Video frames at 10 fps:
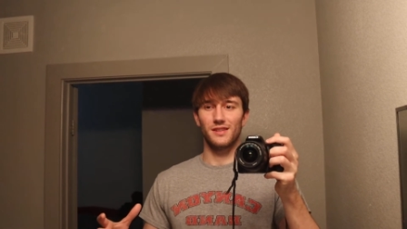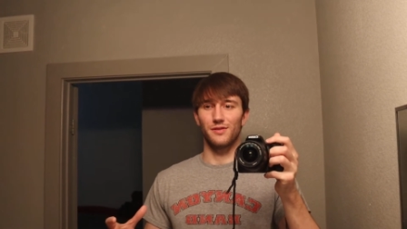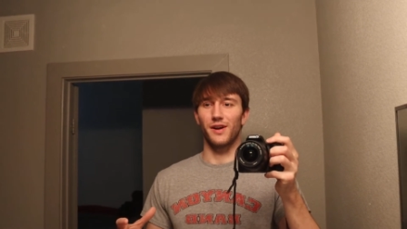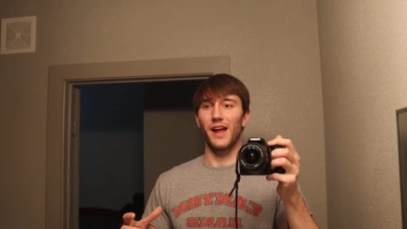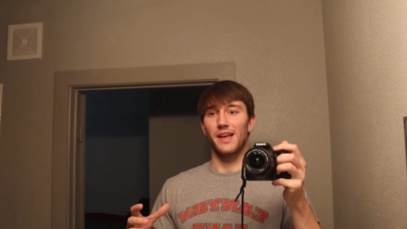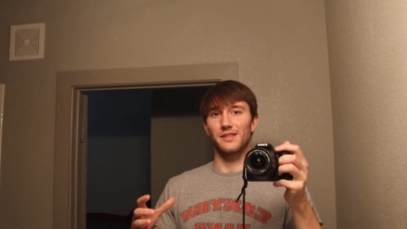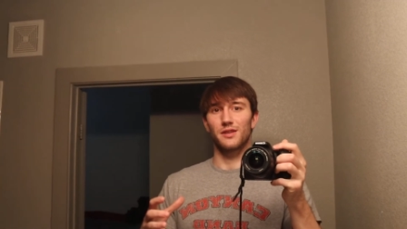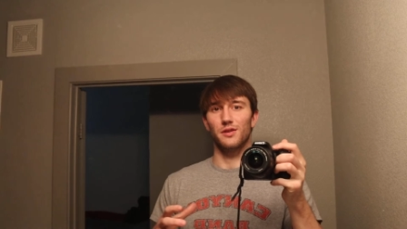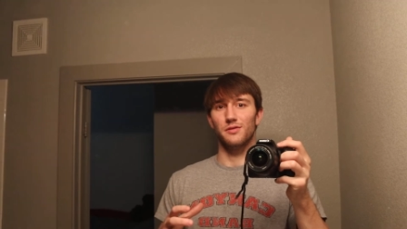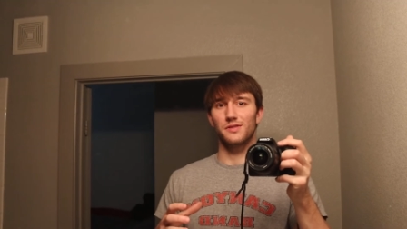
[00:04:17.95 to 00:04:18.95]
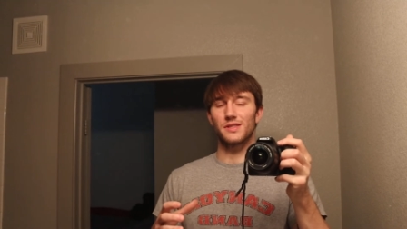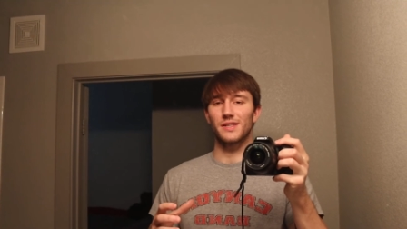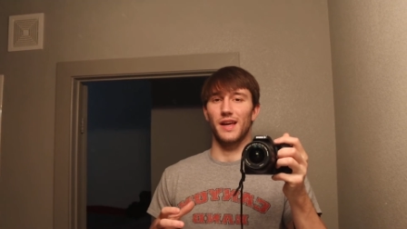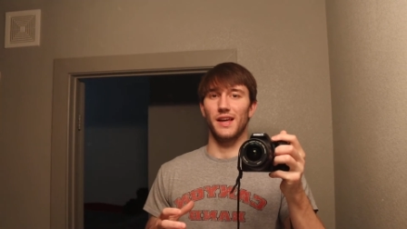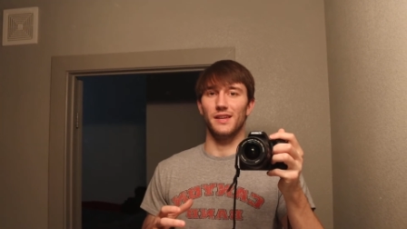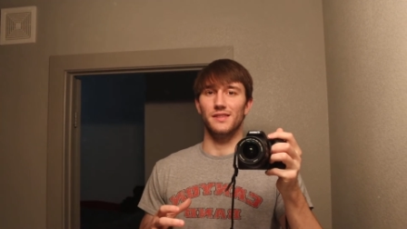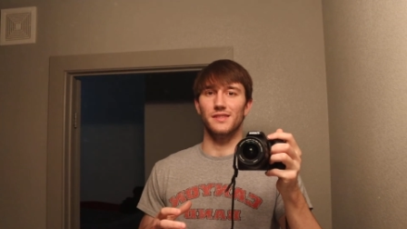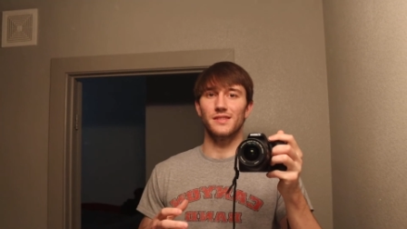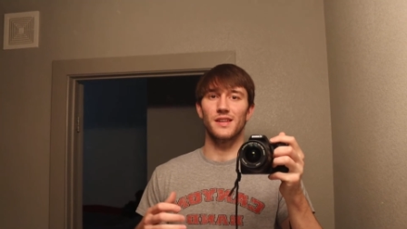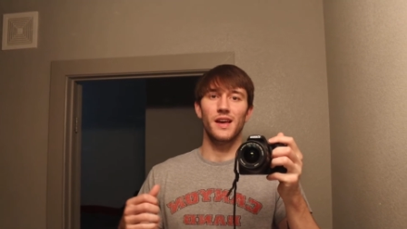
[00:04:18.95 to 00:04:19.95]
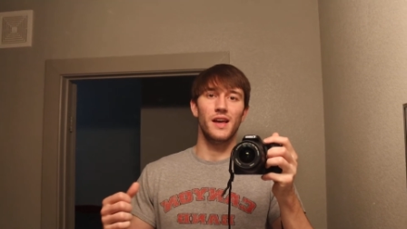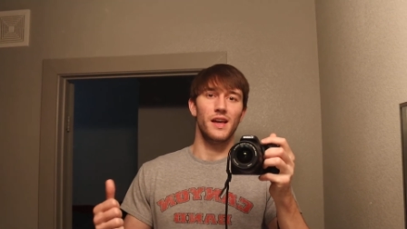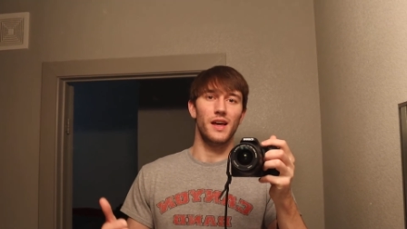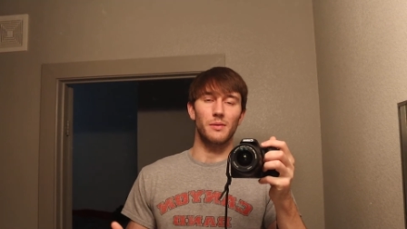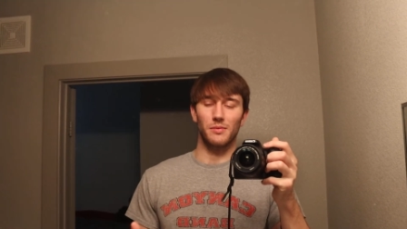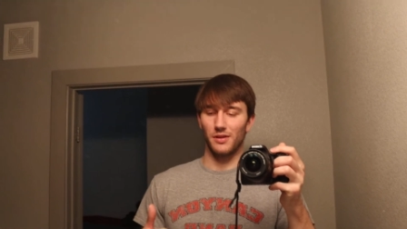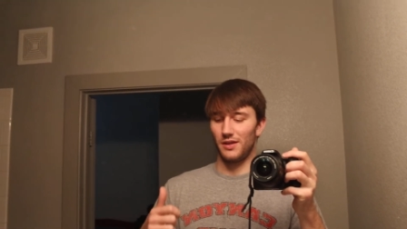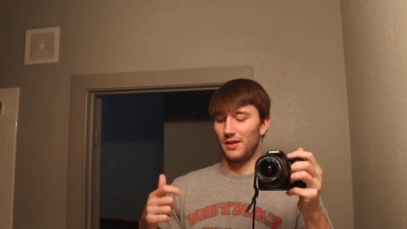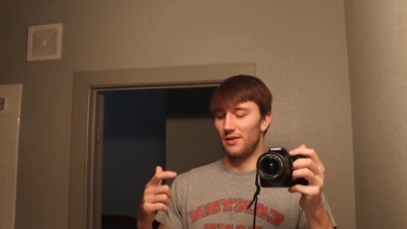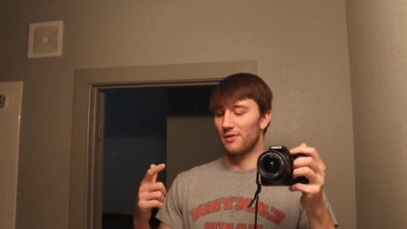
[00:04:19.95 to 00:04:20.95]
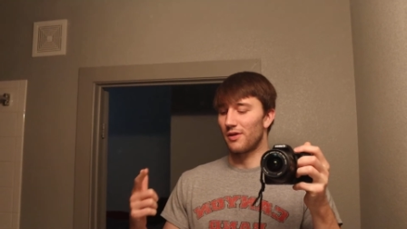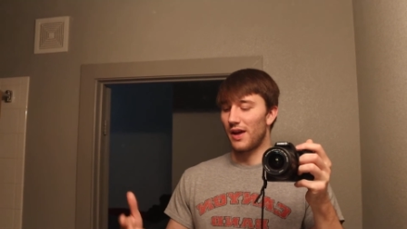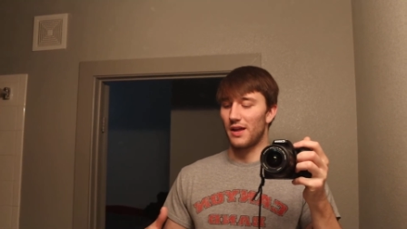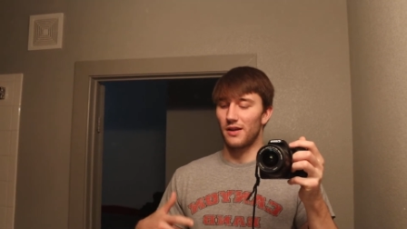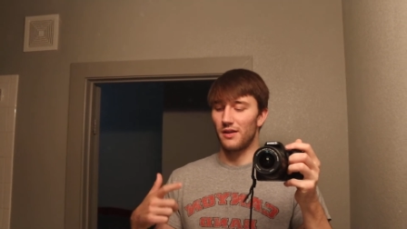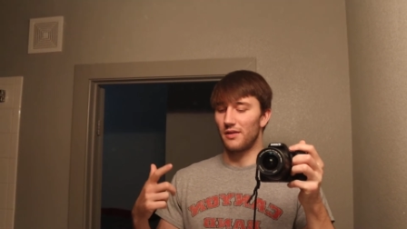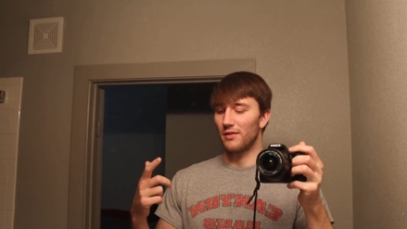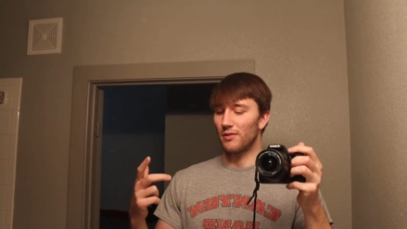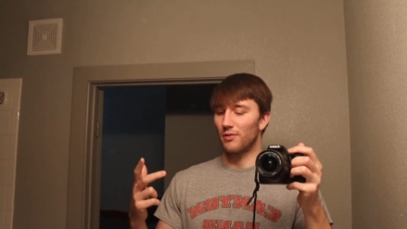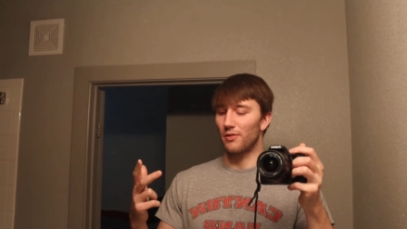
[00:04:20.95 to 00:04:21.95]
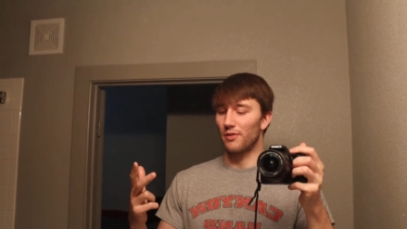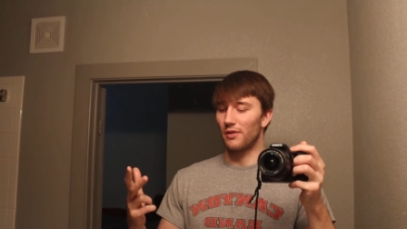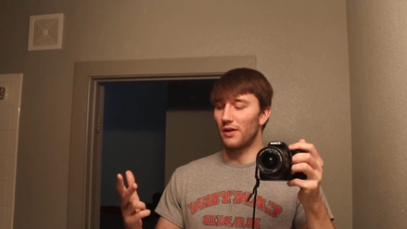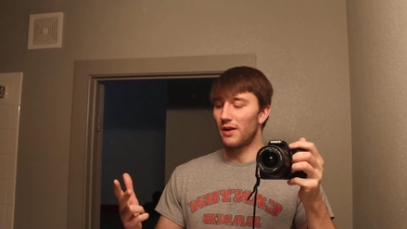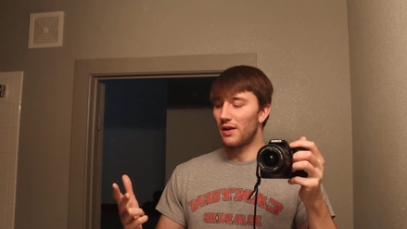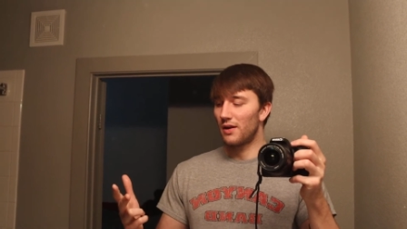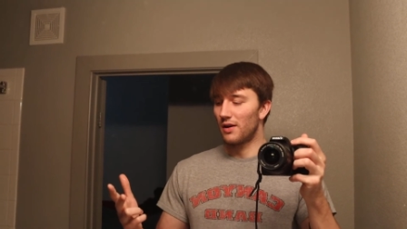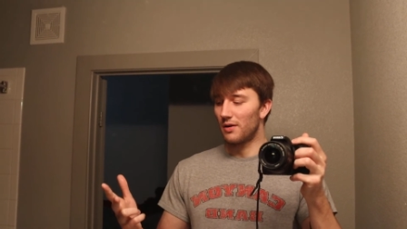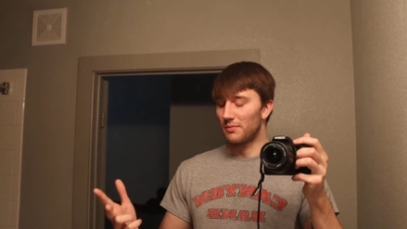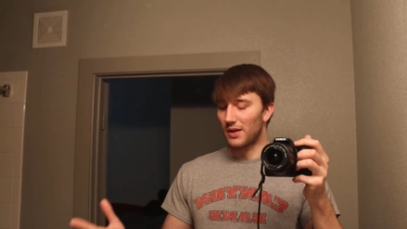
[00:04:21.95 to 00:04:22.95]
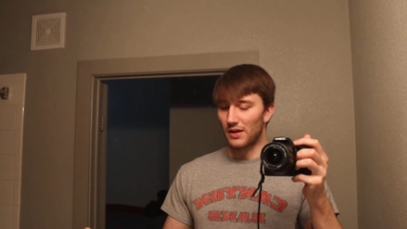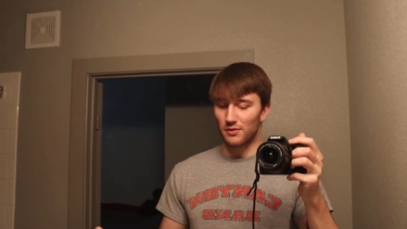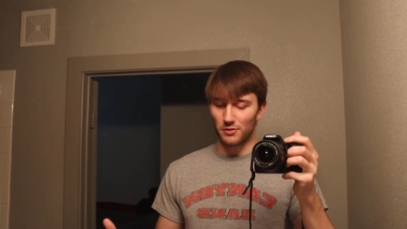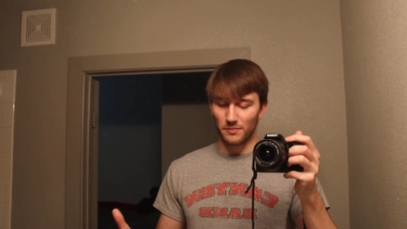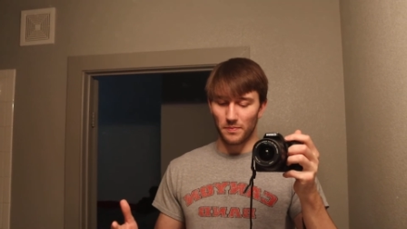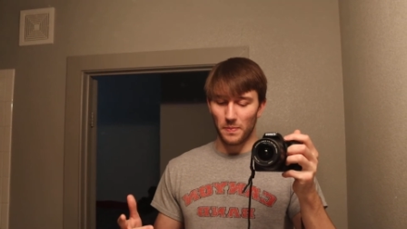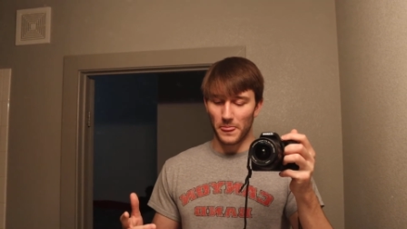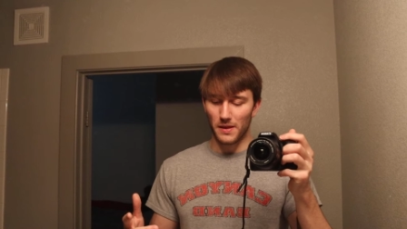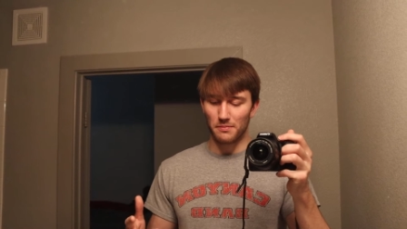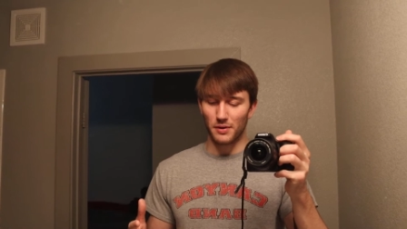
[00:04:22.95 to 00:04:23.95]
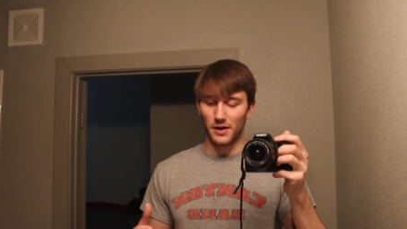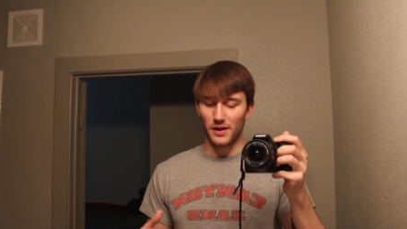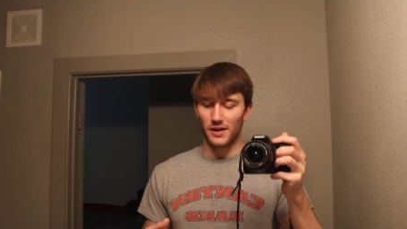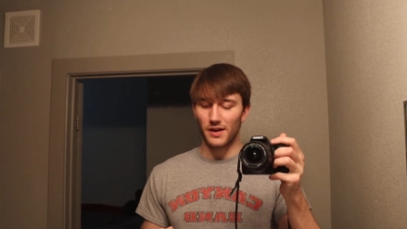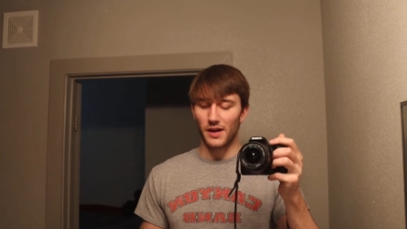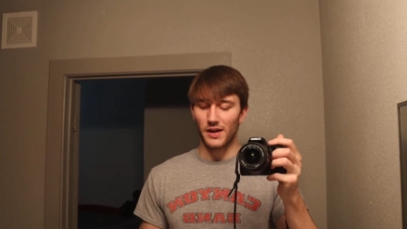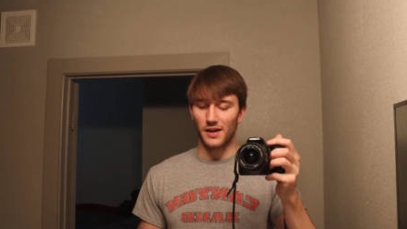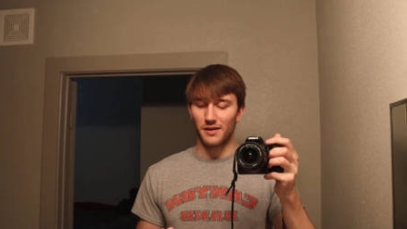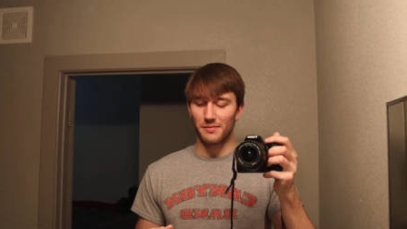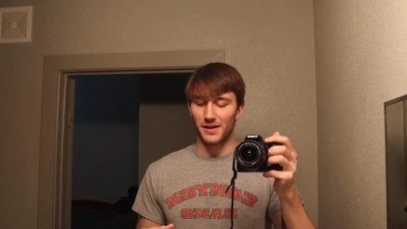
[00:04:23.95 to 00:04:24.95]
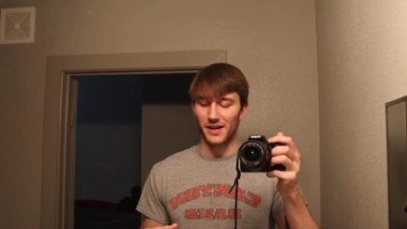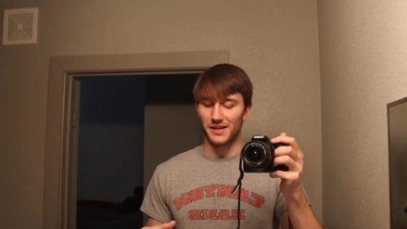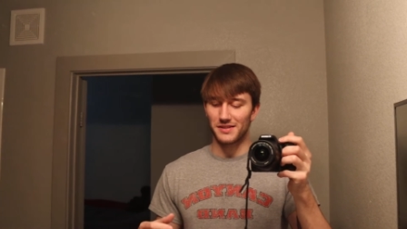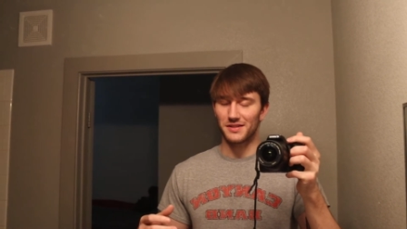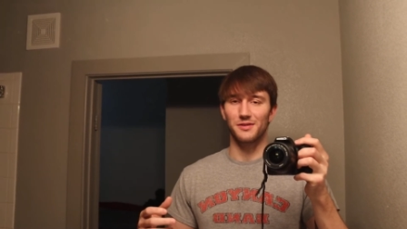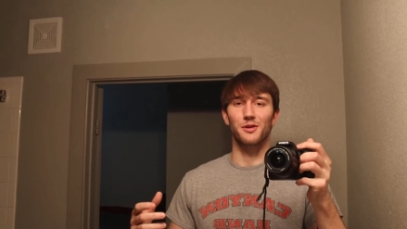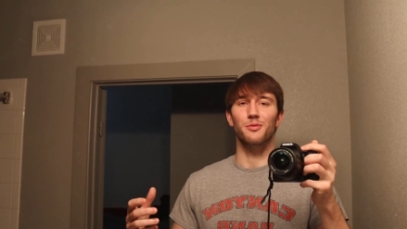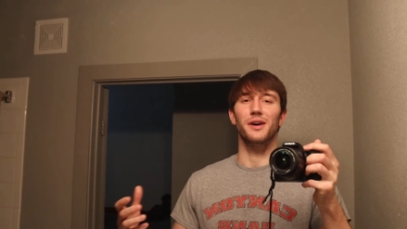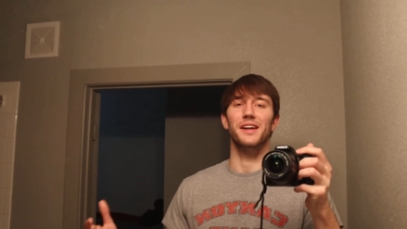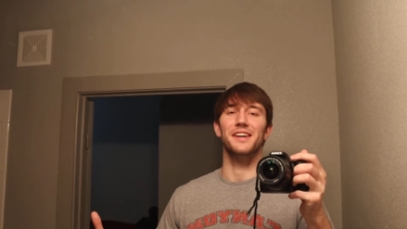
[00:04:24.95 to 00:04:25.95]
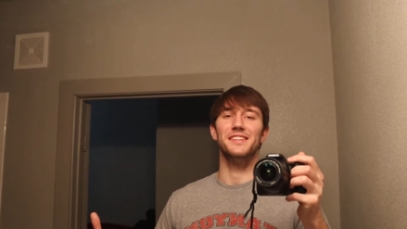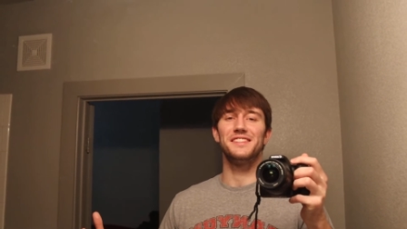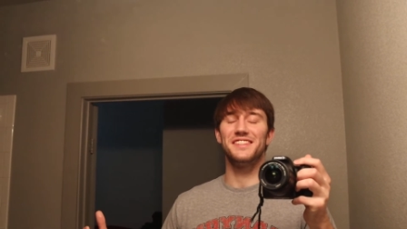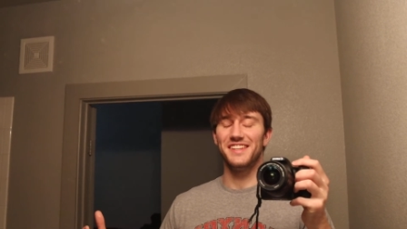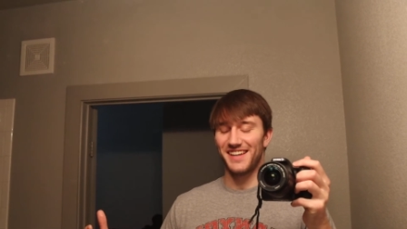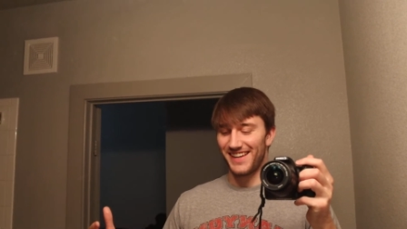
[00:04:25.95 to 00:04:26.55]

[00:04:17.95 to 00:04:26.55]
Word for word: They're not as close as Emily or Anna or um, Kendall, but I got my guys in uh, White Ice.